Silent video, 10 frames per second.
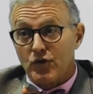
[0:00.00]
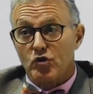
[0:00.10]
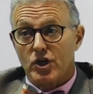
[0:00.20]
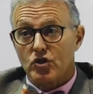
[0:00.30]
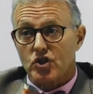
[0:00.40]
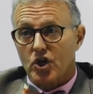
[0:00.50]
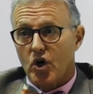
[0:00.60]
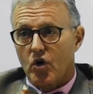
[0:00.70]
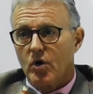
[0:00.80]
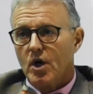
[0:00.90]
a few years
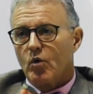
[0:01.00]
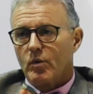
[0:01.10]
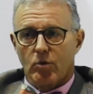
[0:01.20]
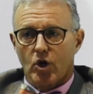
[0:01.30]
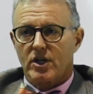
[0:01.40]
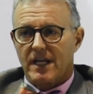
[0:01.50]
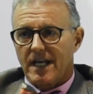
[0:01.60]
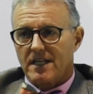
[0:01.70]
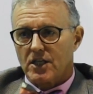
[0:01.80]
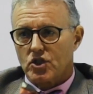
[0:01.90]
ago, we were looking
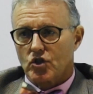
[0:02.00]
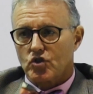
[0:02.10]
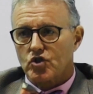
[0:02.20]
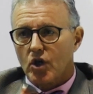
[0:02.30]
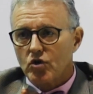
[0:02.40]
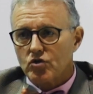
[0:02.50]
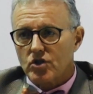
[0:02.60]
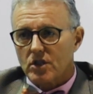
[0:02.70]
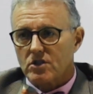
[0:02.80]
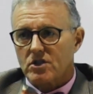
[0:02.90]
at digital
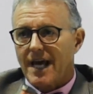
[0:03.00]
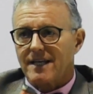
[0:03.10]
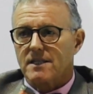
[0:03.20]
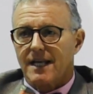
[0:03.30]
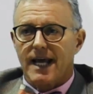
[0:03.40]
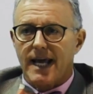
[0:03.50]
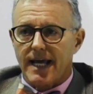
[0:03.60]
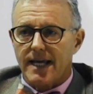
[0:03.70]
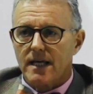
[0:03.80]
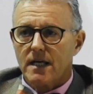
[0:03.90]
solutions, and
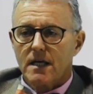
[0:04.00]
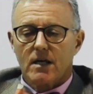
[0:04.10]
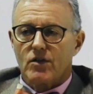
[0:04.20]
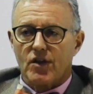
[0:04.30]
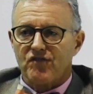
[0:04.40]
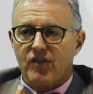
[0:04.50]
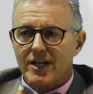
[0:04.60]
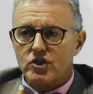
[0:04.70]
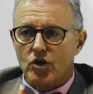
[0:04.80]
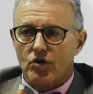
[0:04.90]
today, the
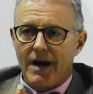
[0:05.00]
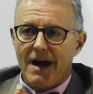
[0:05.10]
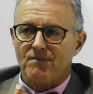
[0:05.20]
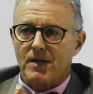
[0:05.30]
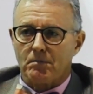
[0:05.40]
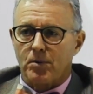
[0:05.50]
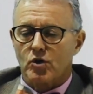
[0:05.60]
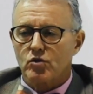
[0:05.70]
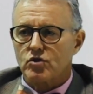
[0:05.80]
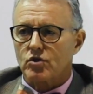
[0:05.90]
flexographic
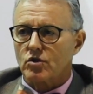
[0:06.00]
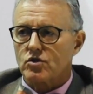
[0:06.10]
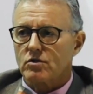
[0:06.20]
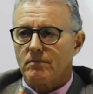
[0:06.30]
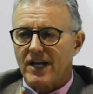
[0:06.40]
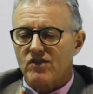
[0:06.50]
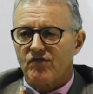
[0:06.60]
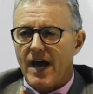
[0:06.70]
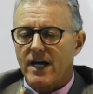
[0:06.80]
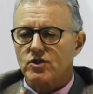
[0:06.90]
producers,
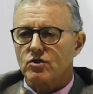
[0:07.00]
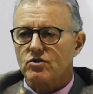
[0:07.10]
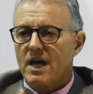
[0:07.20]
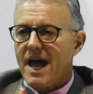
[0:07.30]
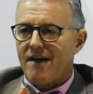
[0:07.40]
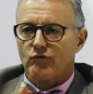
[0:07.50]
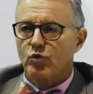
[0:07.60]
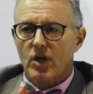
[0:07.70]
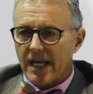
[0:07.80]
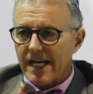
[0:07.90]
manufacturers, have
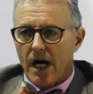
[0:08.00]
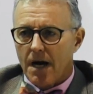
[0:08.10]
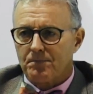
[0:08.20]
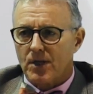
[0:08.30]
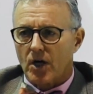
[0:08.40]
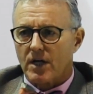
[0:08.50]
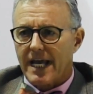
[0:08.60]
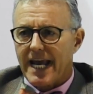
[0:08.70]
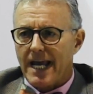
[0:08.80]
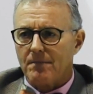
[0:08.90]
really upped their
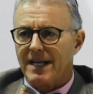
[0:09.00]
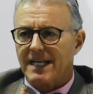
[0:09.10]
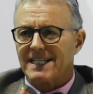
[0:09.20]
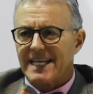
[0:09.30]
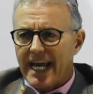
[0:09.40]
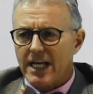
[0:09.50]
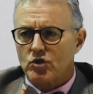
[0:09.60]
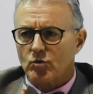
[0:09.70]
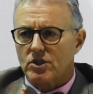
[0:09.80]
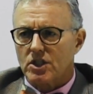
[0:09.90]
game and
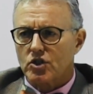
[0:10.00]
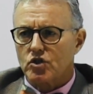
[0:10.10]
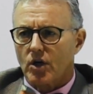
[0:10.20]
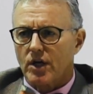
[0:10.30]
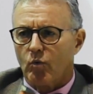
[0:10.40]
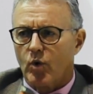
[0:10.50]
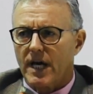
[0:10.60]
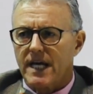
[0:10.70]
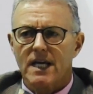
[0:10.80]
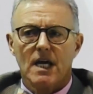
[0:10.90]
engaged with digital in a
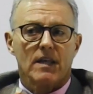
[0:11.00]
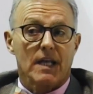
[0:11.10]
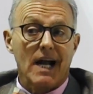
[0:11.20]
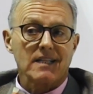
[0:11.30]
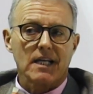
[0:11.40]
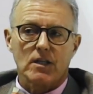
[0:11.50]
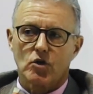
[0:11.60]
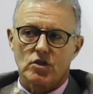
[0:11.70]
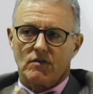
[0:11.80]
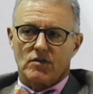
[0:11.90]
way that I think
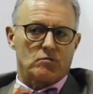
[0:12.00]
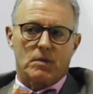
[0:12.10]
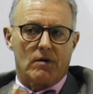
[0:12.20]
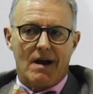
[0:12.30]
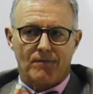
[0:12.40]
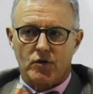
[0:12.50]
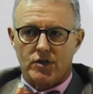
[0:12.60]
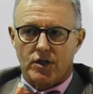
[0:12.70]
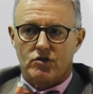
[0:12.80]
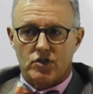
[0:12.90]
those of us who've been around for a few
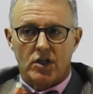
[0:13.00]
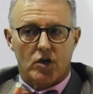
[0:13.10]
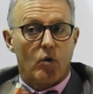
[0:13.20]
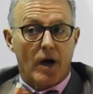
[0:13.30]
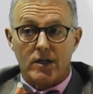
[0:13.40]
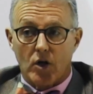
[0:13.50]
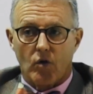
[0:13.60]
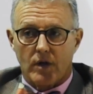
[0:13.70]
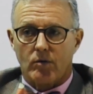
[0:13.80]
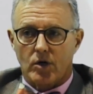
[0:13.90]
years didn't quite know
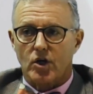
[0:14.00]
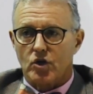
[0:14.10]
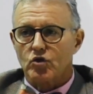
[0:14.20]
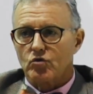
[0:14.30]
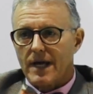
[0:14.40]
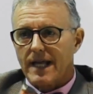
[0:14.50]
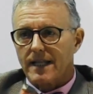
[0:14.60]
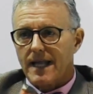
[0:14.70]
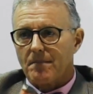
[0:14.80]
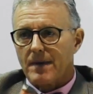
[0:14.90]
they were going to do that
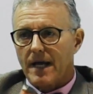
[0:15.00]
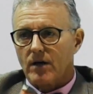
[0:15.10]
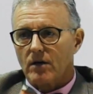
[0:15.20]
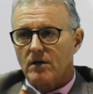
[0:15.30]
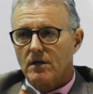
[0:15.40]
in that manner.